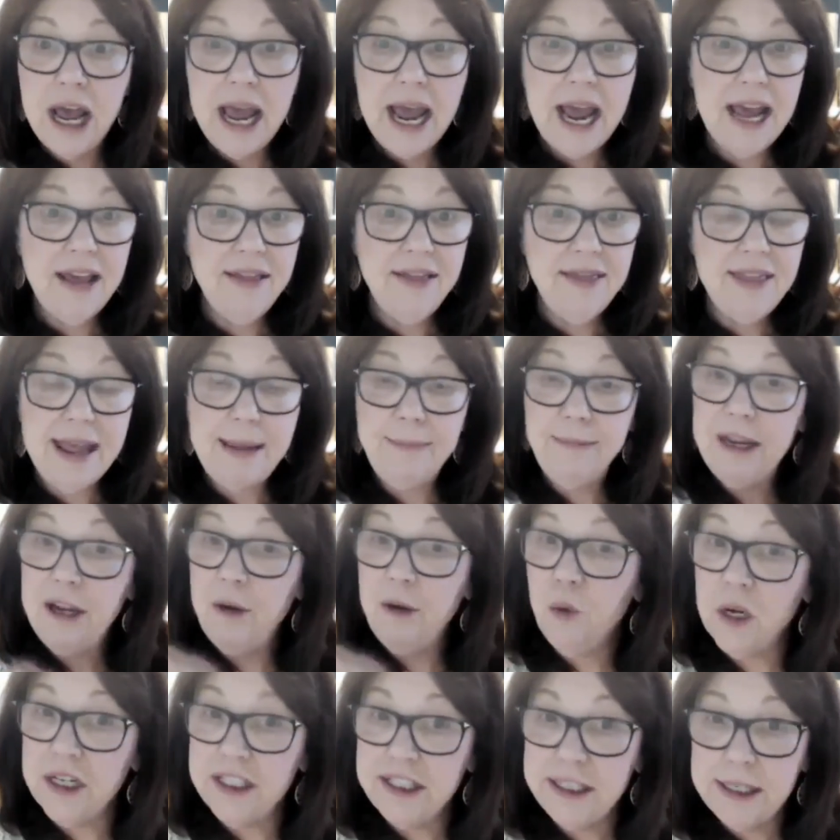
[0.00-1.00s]
And they meet
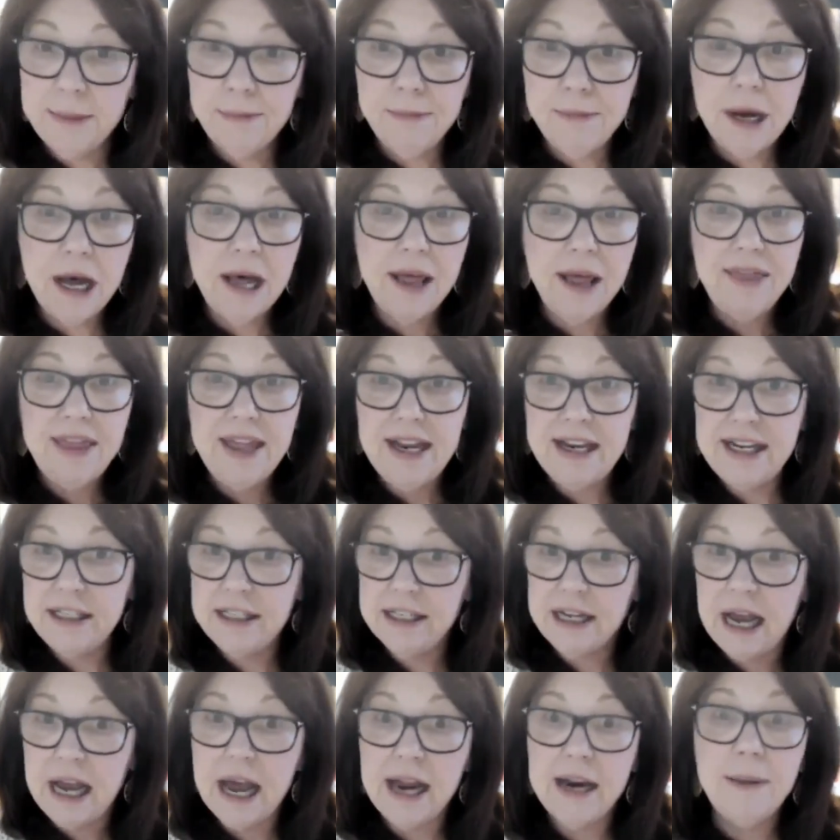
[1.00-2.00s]
once a month, and it's
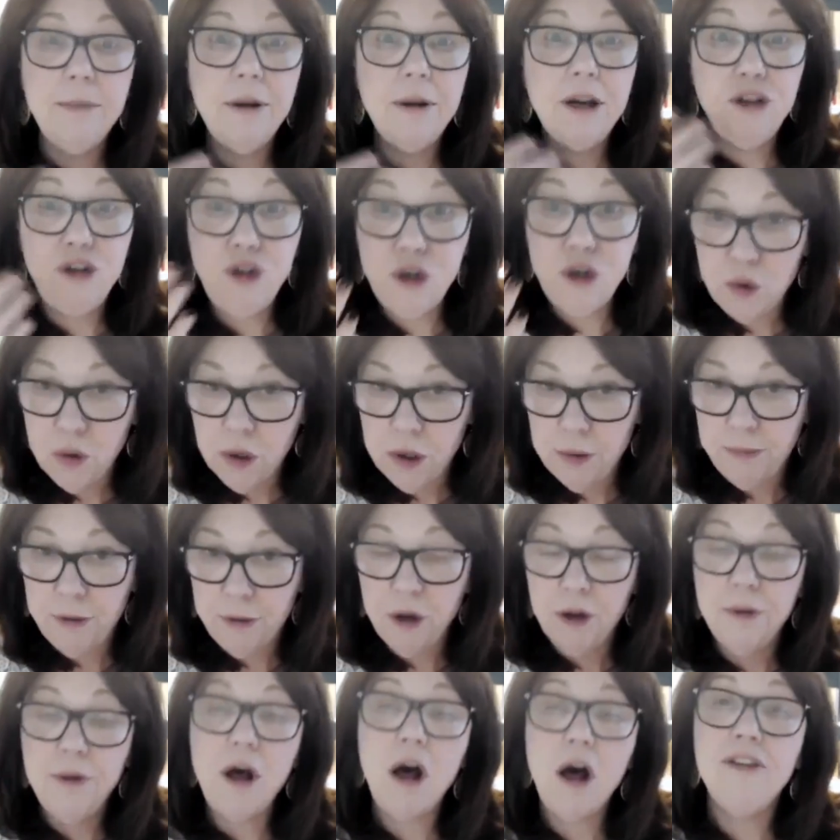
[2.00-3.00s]
kind of
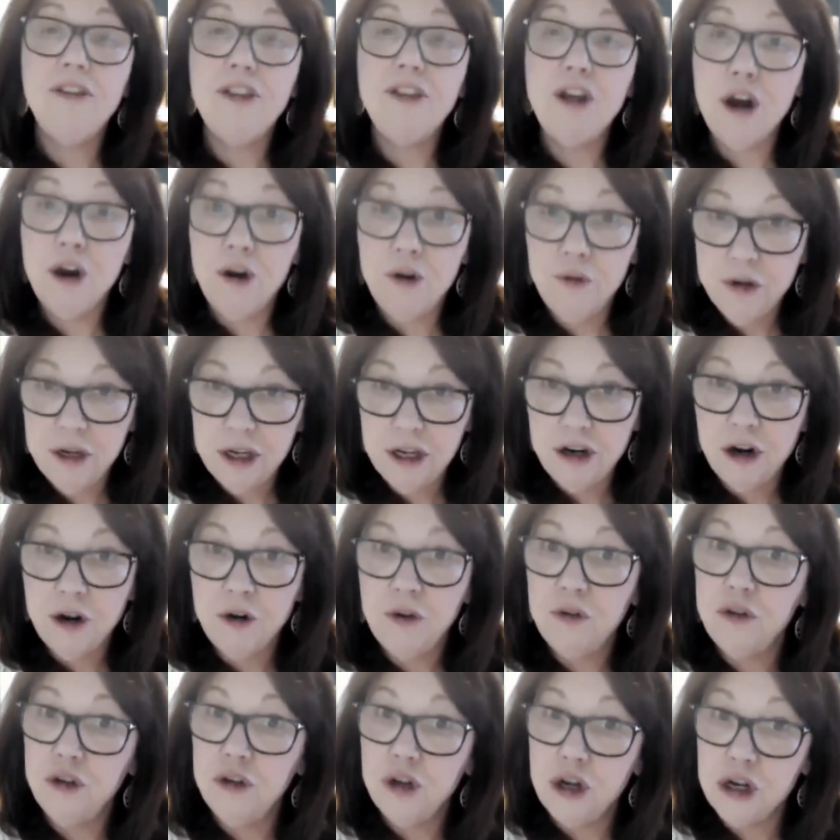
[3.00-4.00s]
doable. Although,
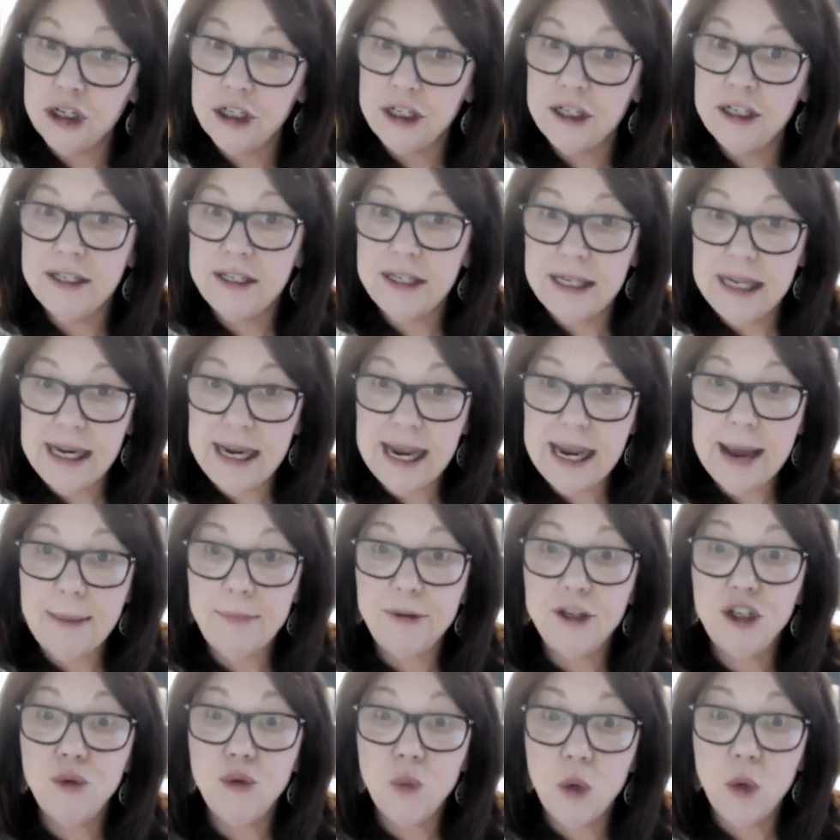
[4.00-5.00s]
look to see how
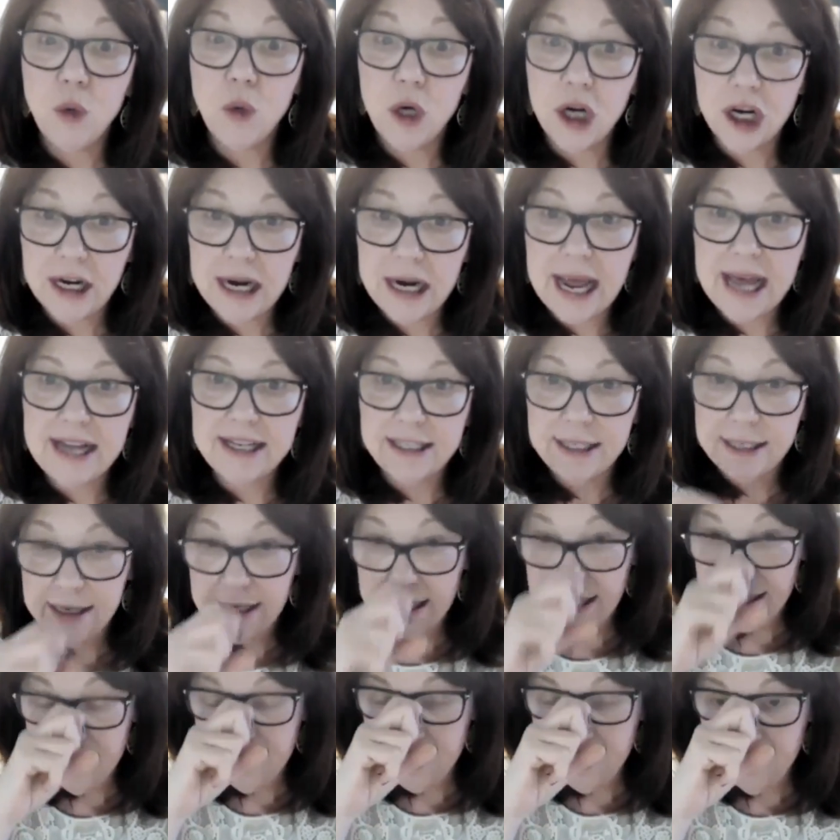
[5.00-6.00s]
much work
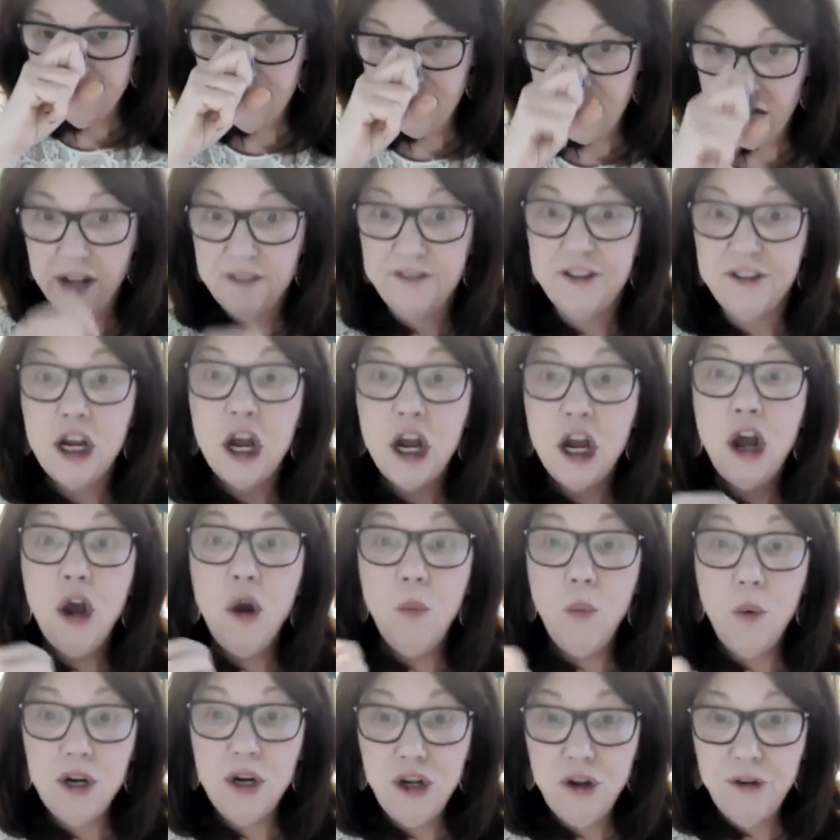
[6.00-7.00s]
is involved
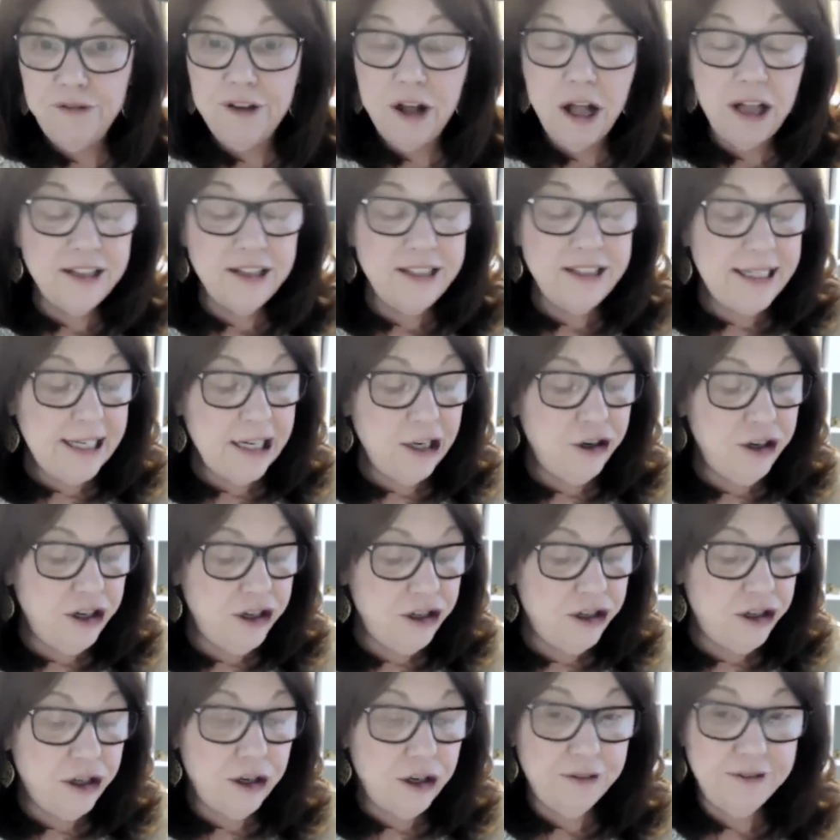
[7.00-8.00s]
when you volunteer your
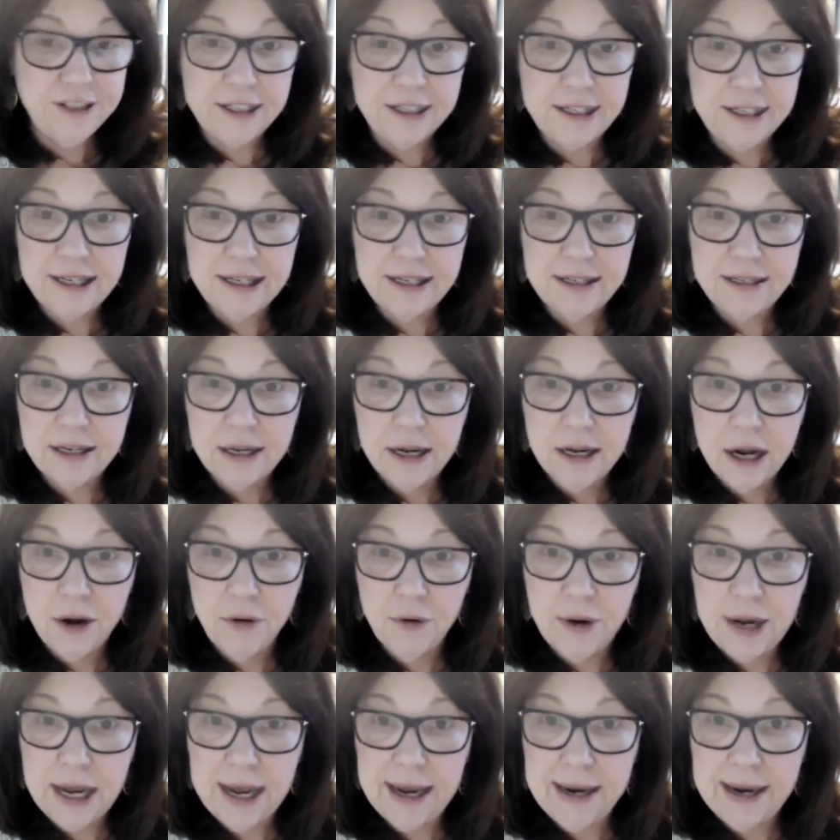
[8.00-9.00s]
services.
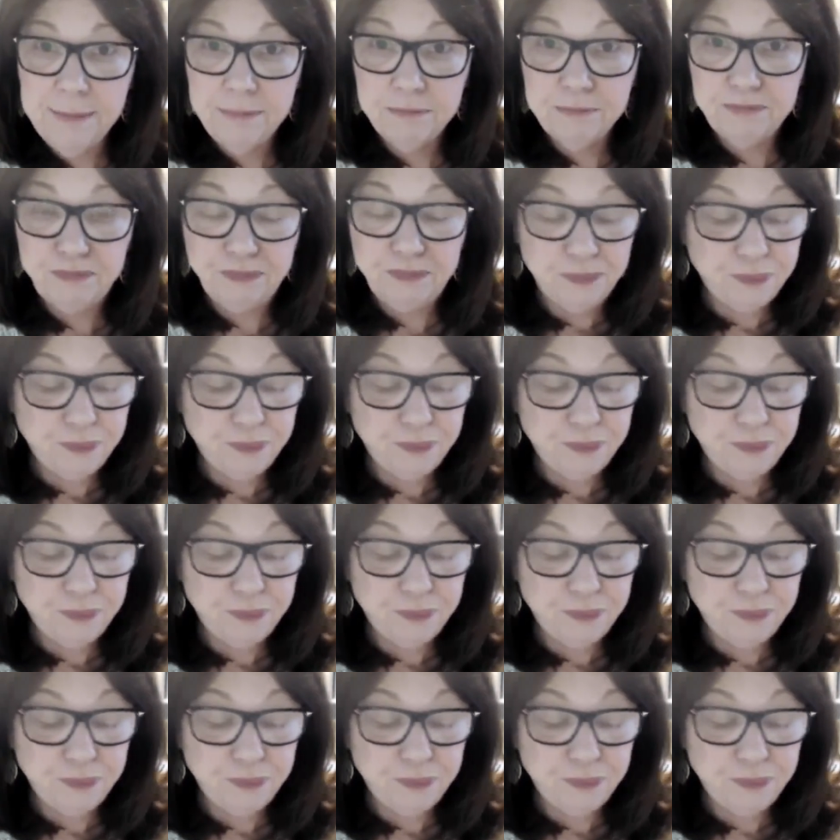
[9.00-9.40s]
Okay.